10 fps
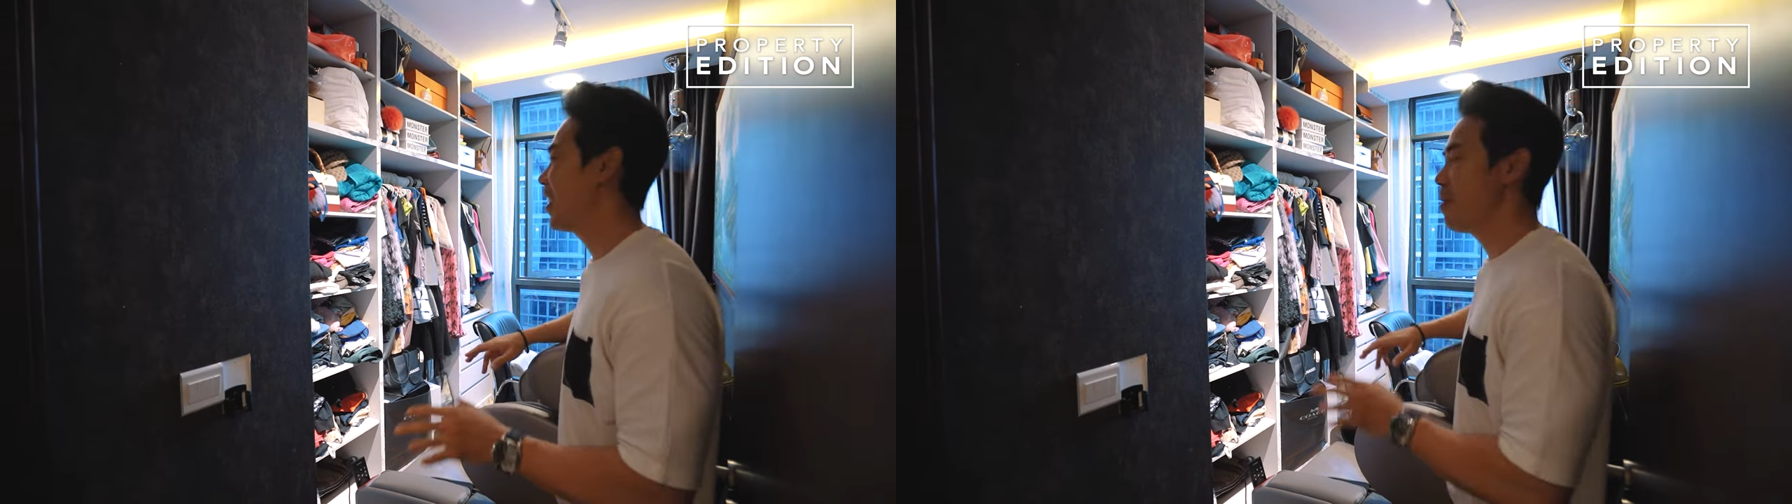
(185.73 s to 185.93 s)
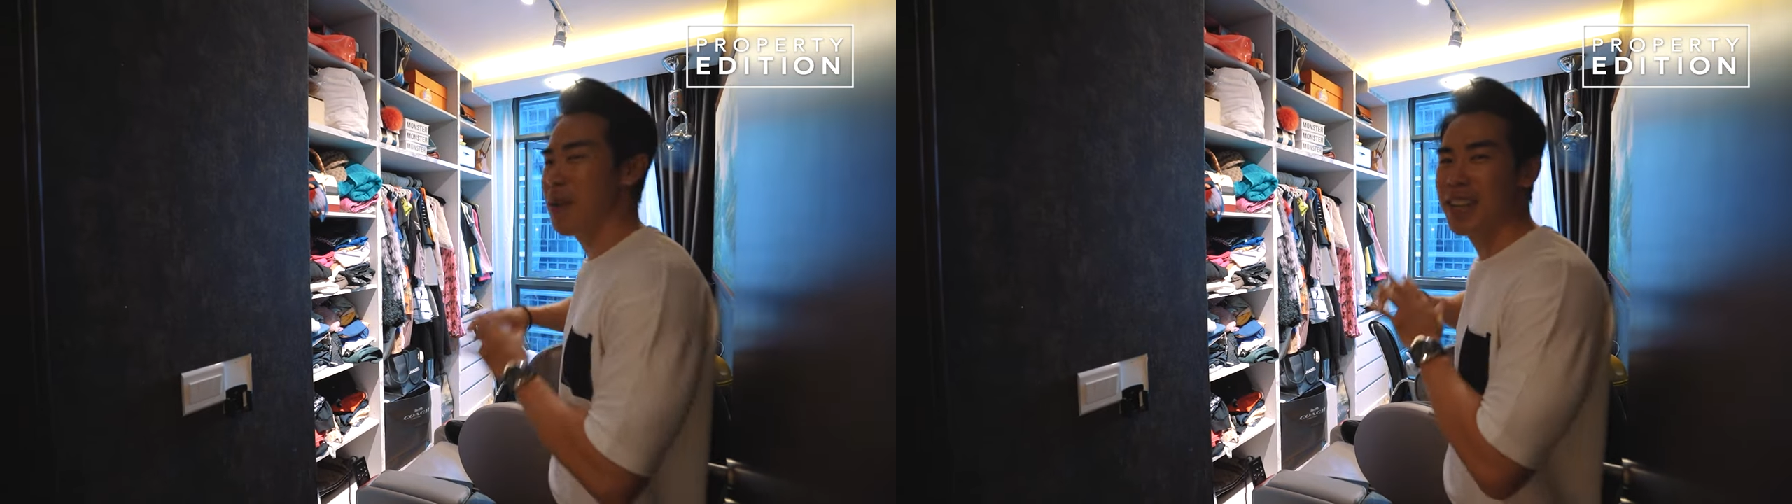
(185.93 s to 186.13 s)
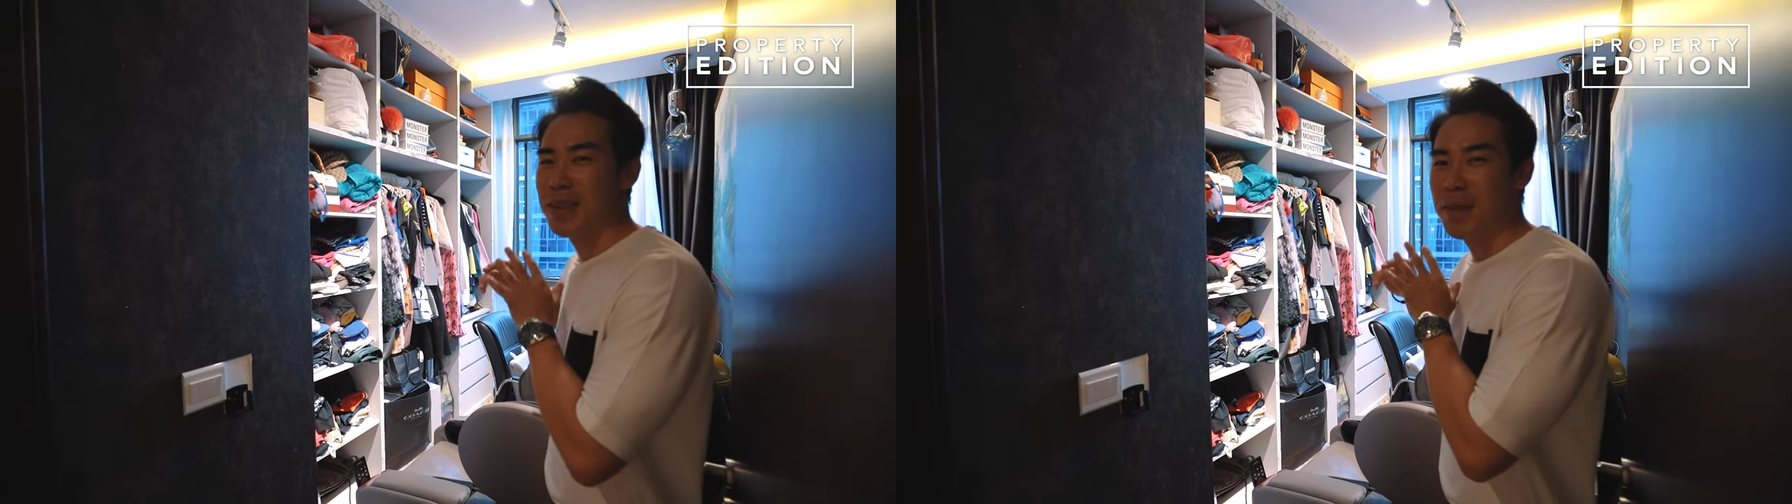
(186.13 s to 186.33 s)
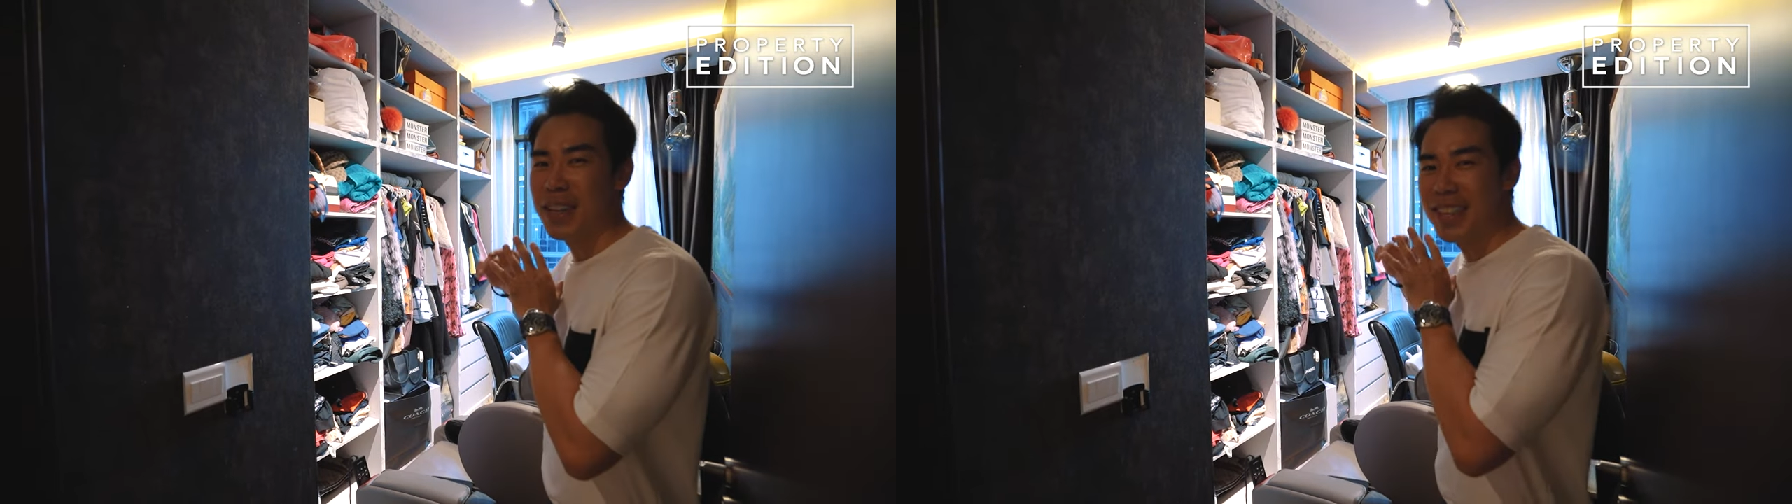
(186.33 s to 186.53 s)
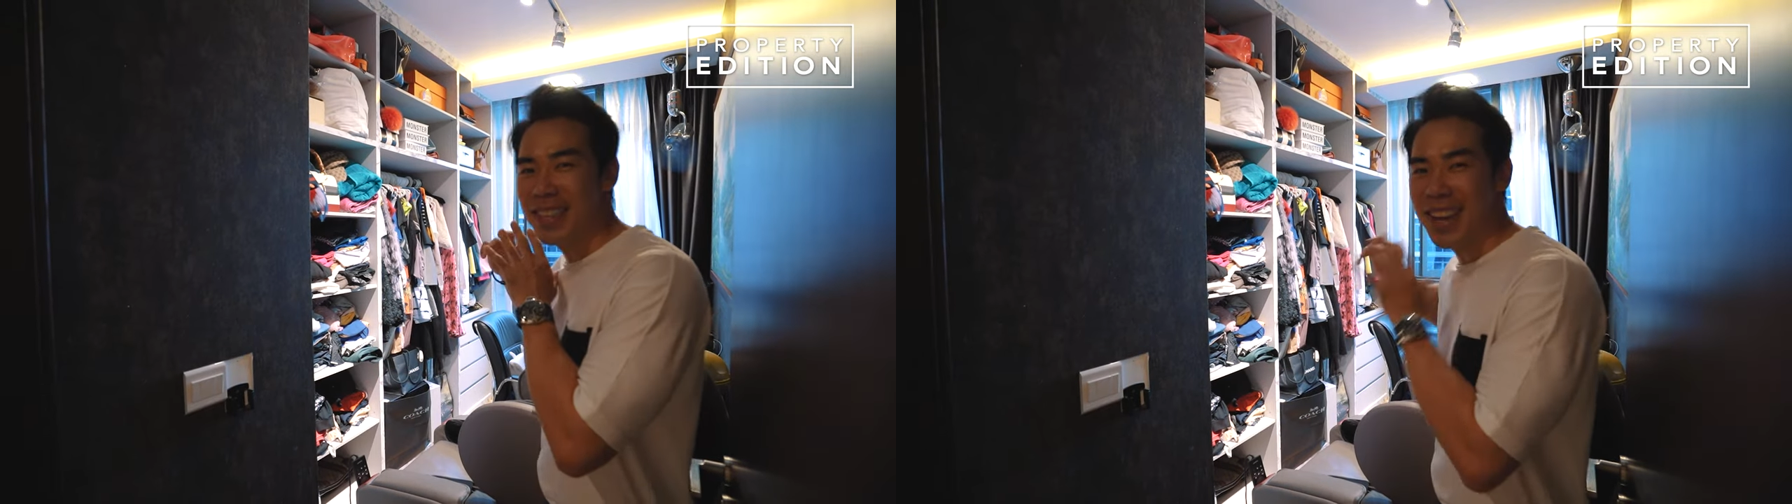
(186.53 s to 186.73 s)
that
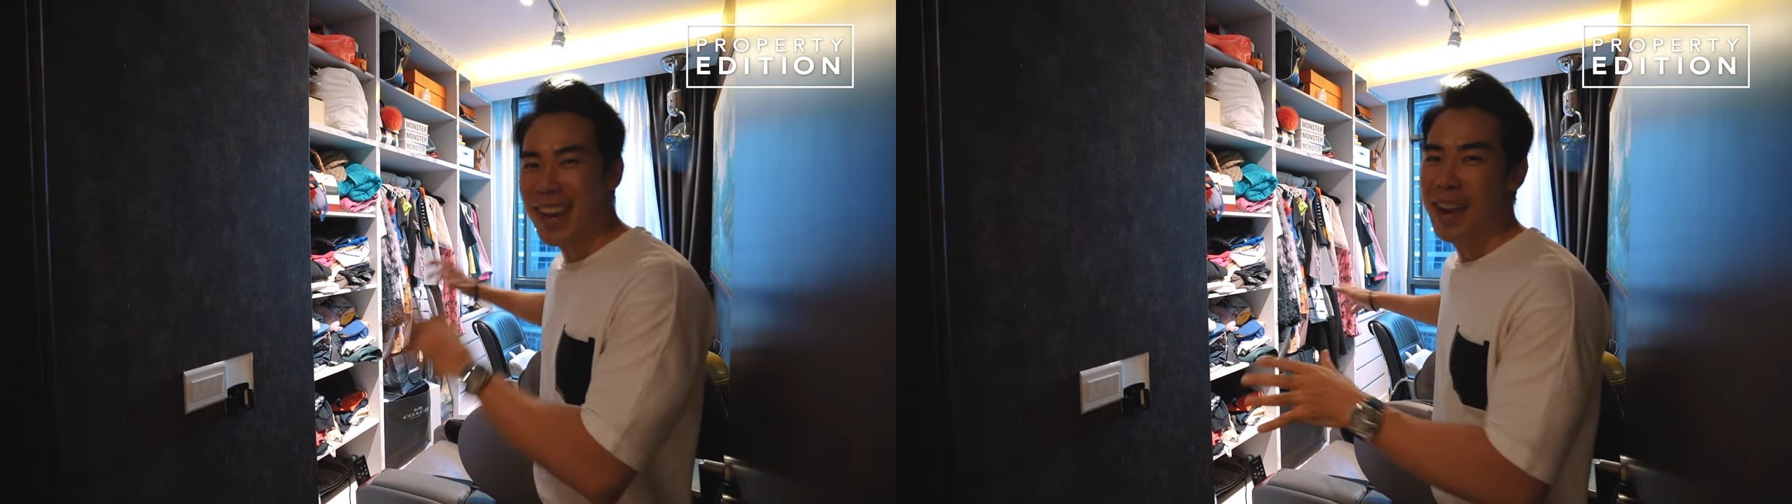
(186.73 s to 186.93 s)
maximizes